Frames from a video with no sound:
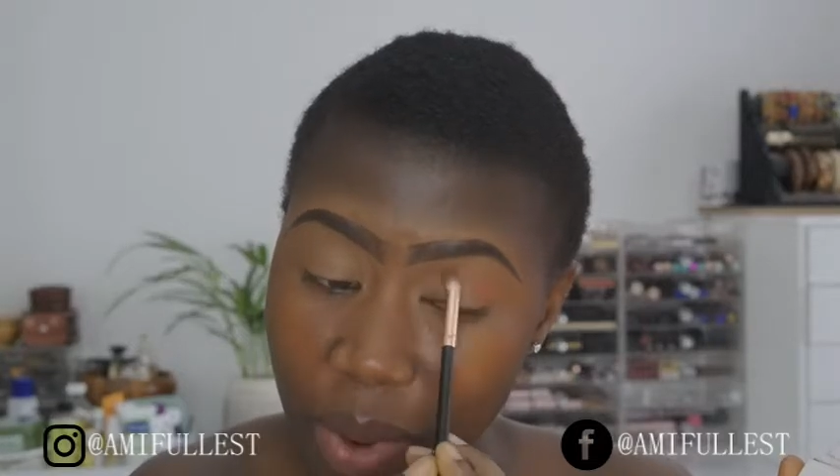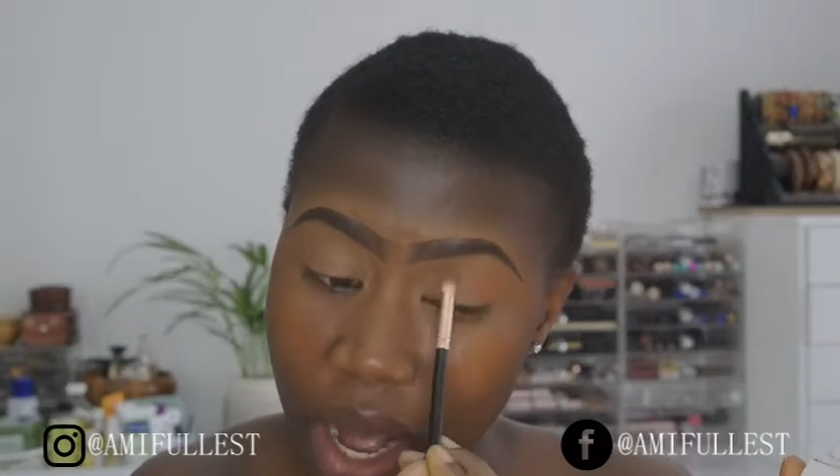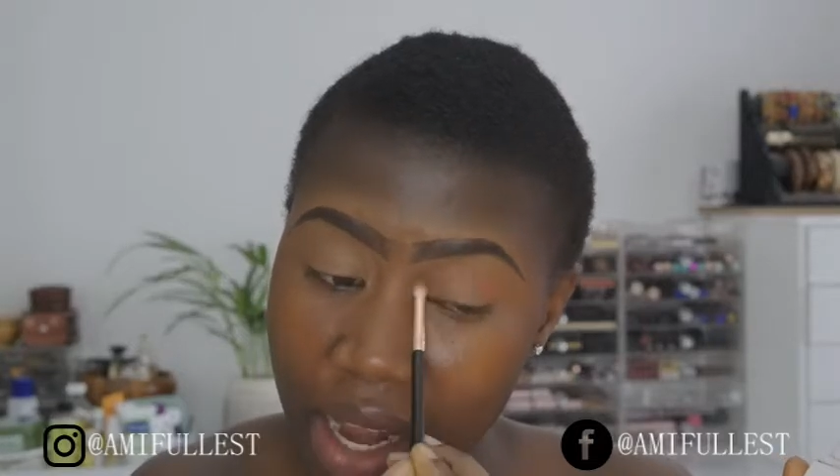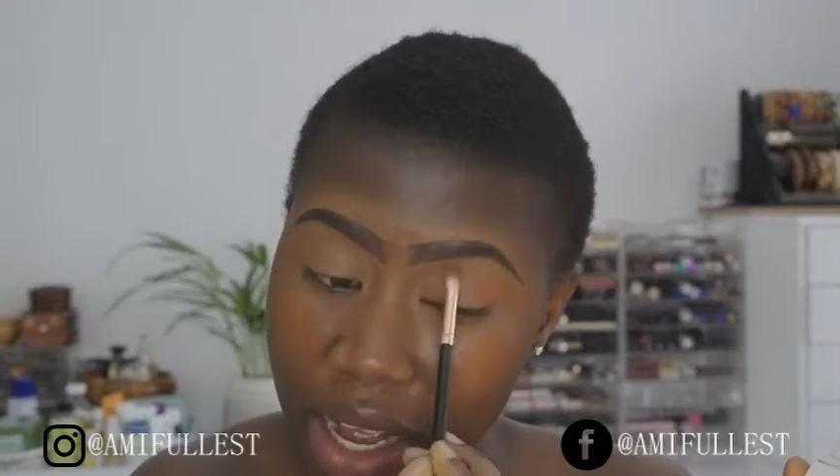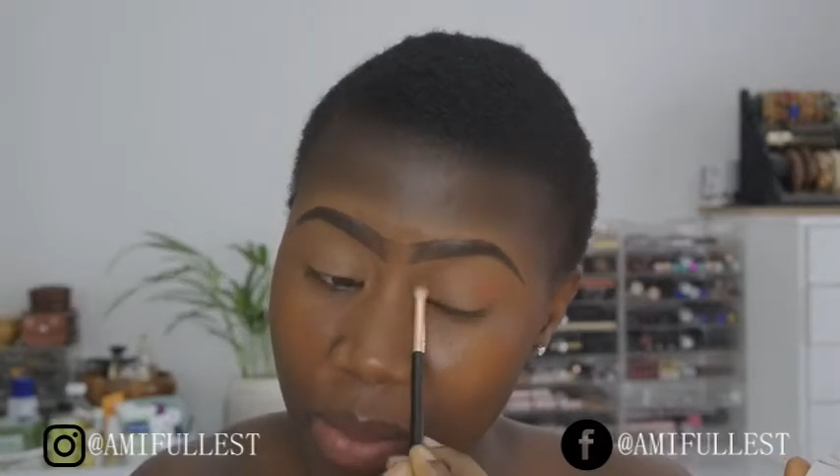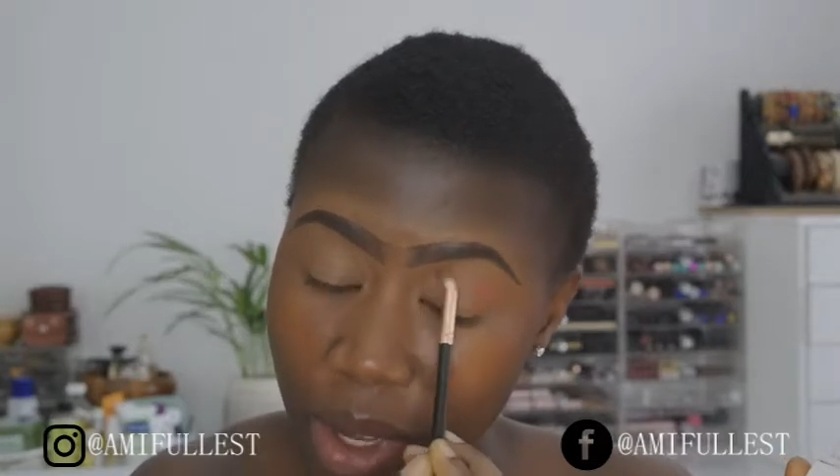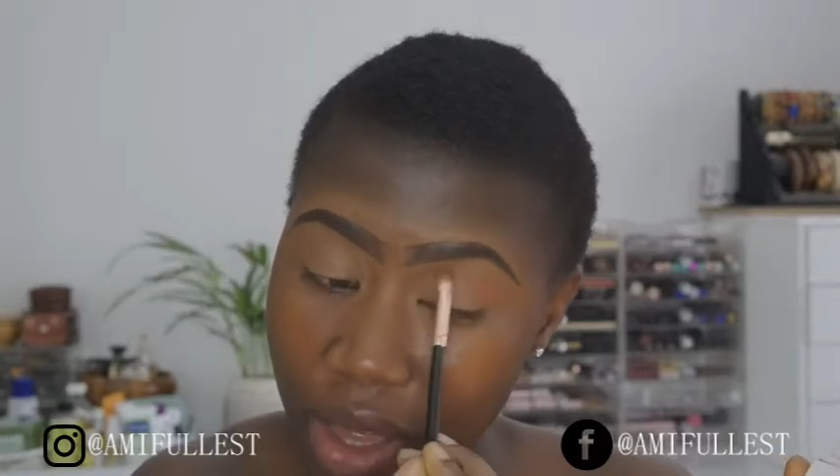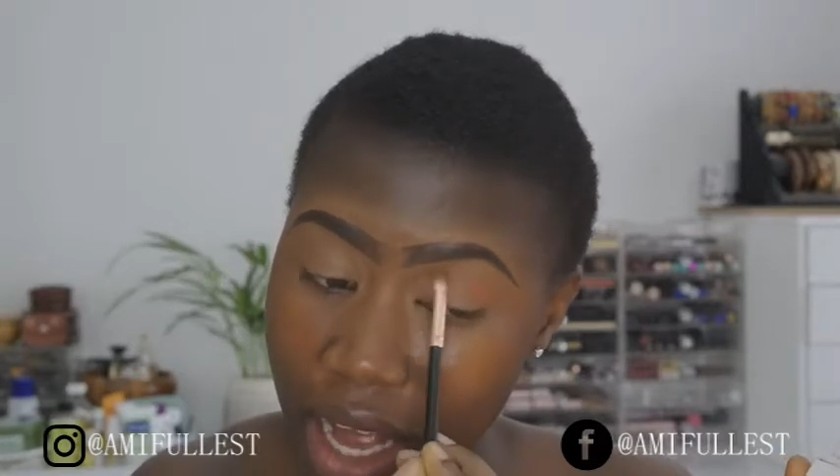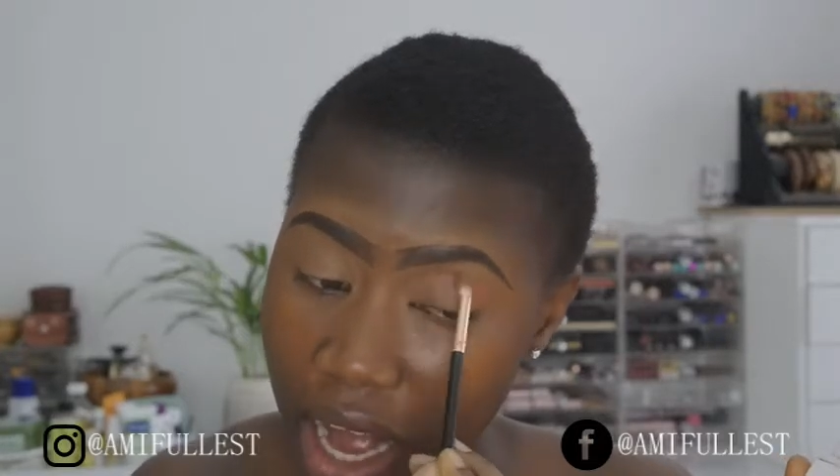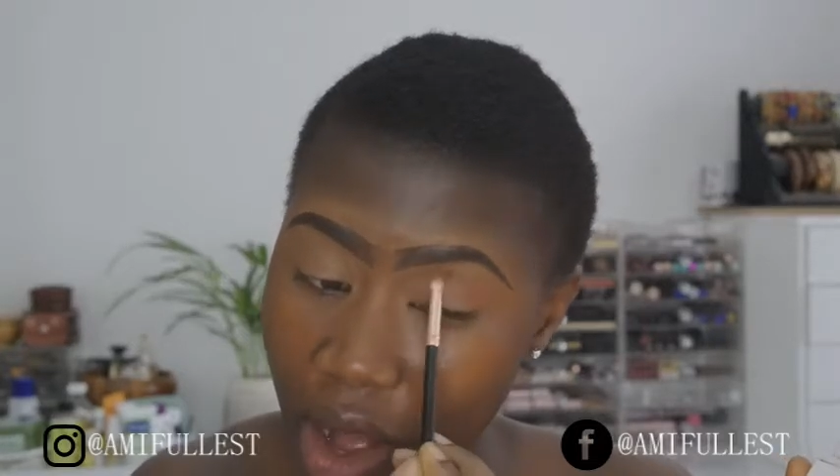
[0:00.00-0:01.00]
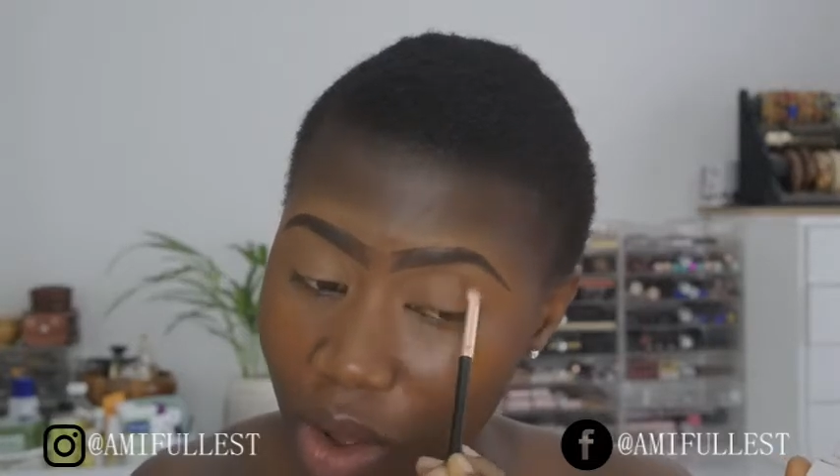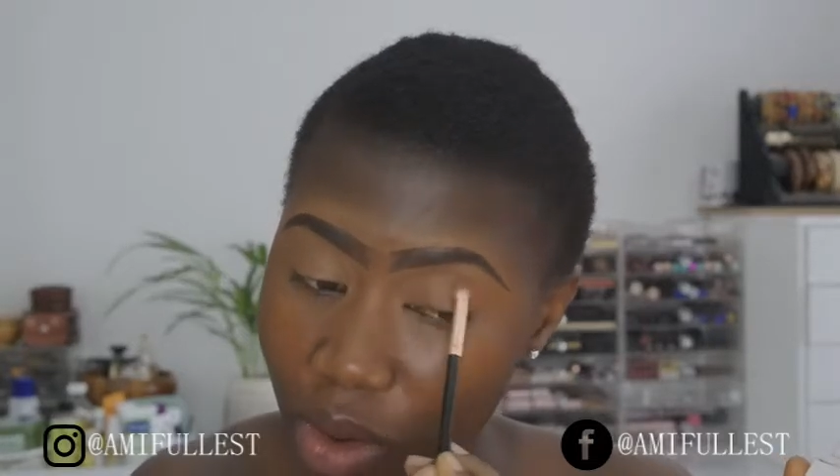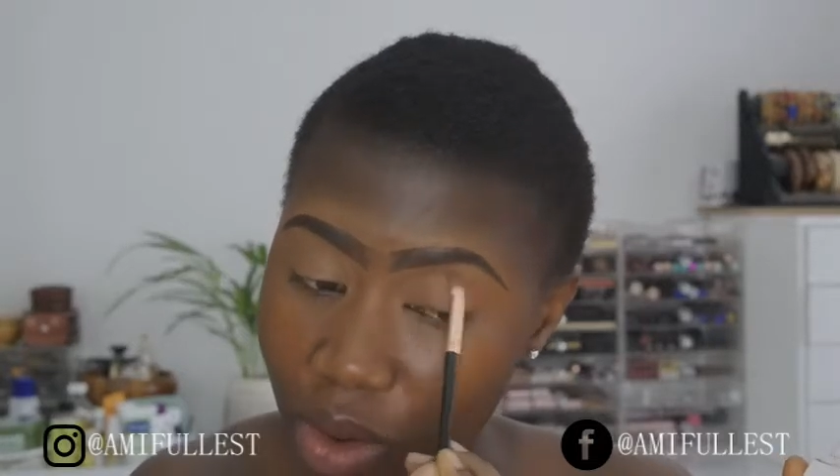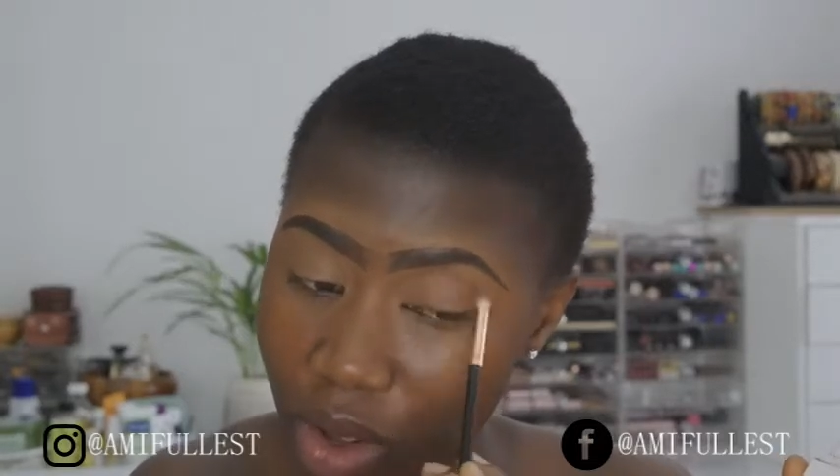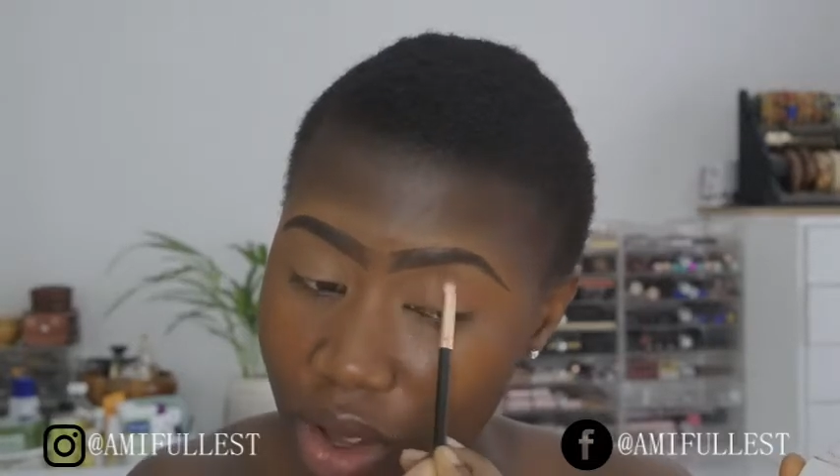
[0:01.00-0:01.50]
palette, but
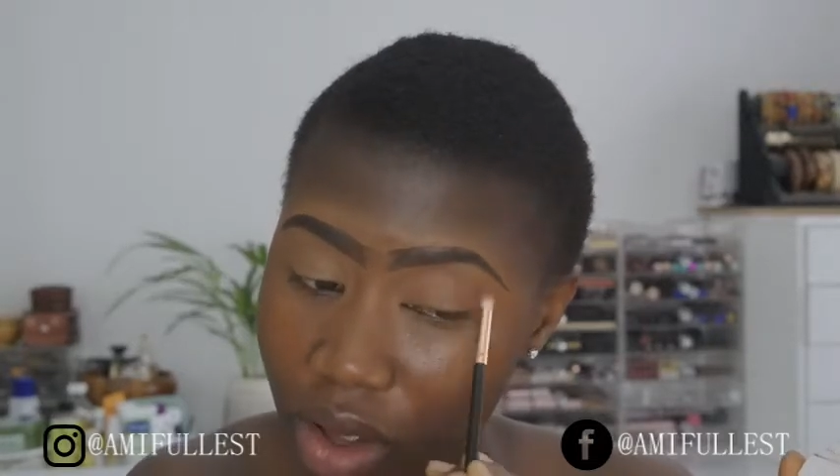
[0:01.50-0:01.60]
now